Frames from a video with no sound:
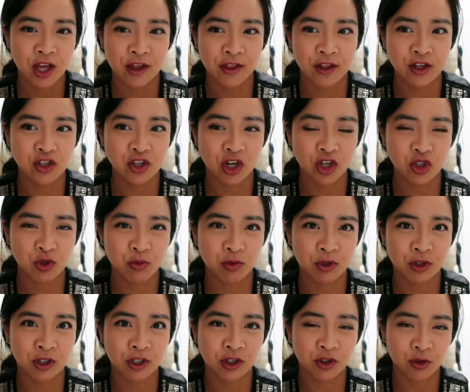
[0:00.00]
and then tried to
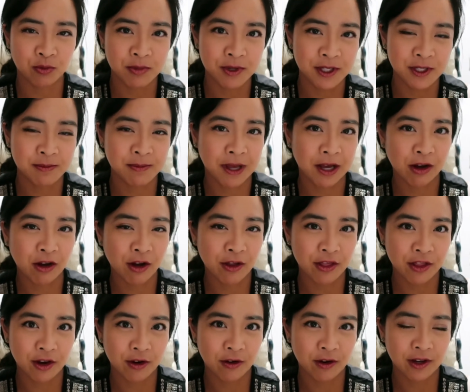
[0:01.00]
put another piece back
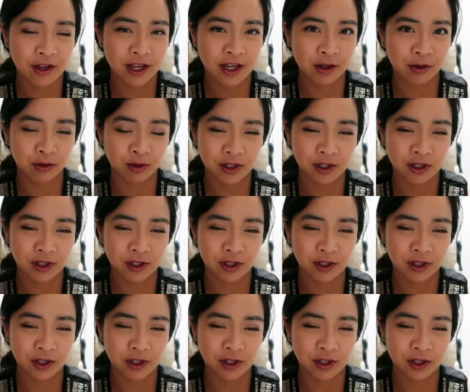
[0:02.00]
on there again,